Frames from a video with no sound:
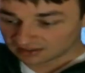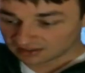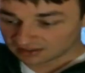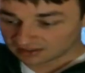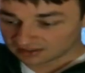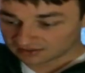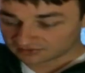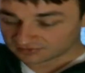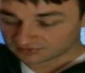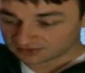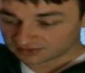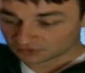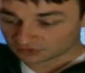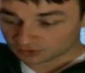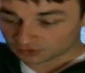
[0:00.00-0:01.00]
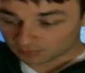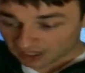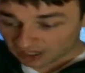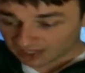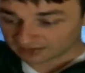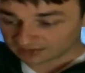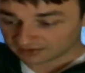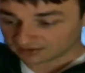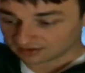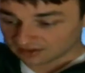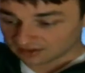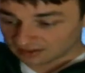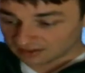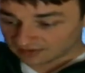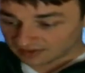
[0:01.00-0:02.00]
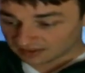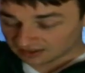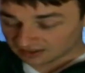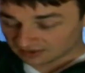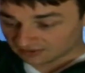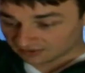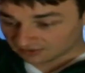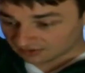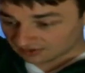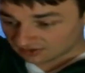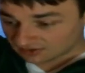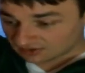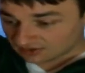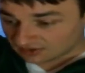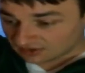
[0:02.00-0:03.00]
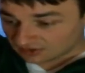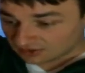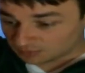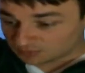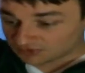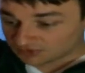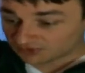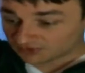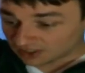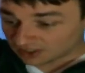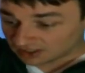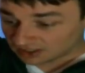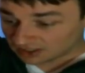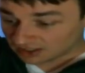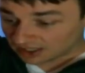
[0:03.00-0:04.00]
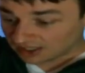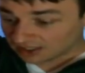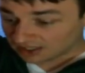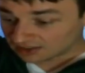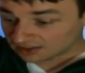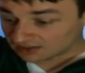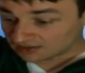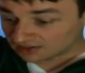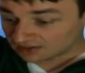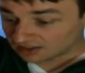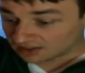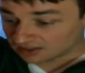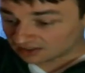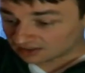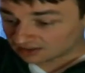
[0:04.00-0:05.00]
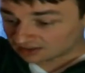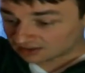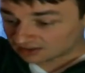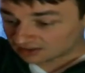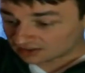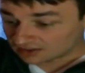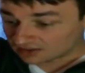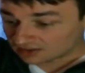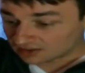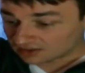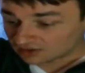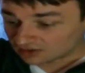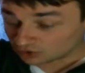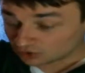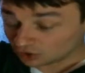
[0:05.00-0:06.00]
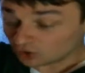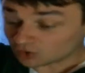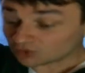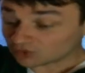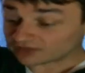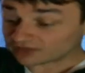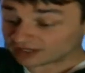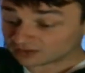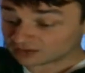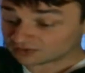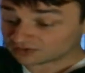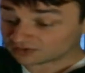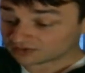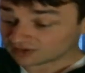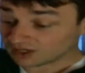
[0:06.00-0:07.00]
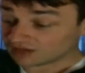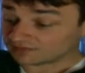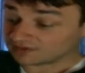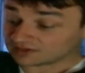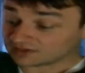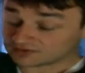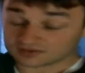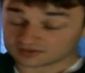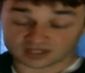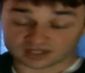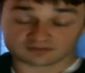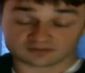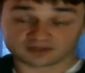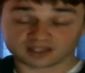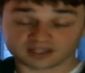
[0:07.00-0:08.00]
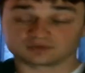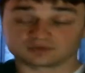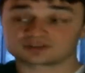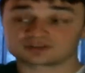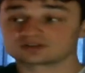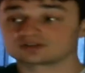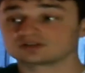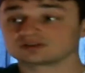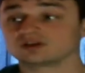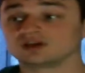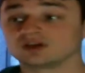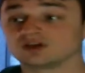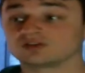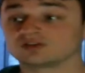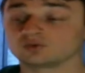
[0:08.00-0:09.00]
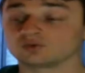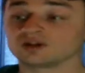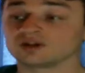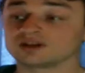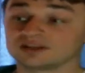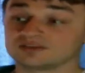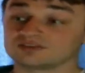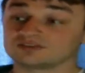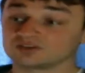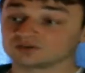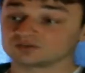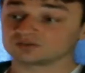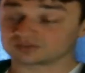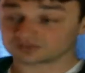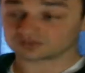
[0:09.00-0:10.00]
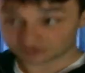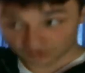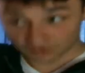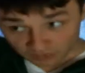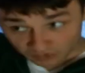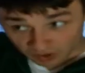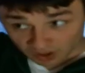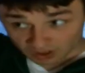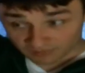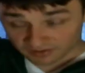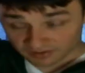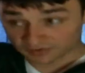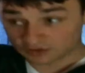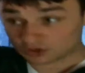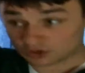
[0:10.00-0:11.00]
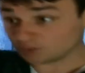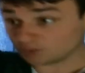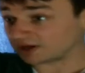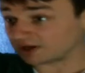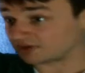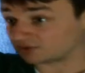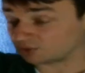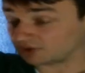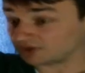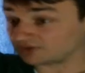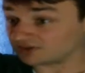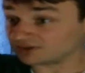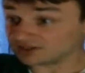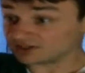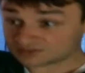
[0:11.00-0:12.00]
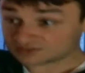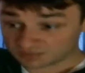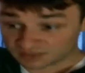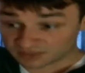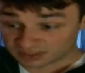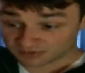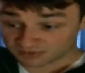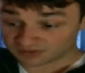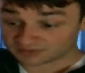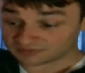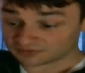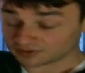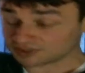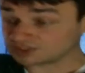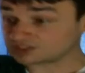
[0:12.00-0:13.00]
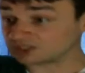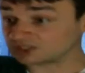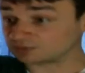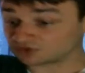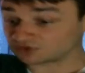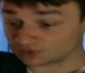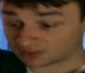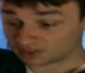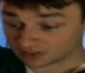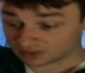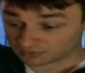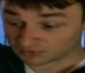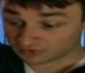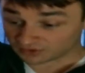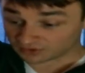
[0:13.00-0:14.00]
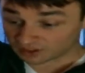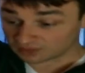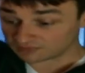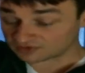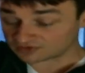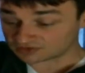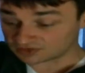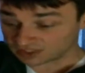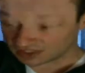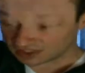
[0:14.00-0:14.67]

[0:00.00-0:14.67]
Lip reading: his or her mind that is the prosody and the local sounds of its native language. So what it needs to do to carve out the new pathways, it needs to be able to differentiate between the prosody of its native